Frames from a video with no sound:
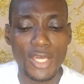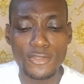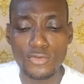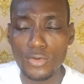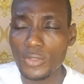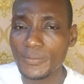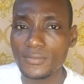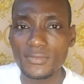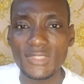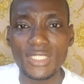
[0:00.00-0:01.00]
So
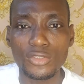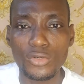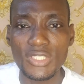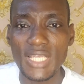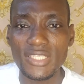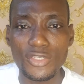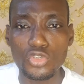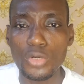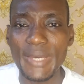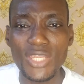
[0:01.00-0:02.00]
you go use until the
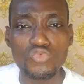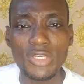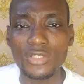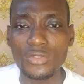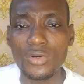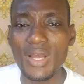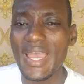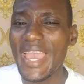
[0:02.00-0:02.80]
rub anywhere you go,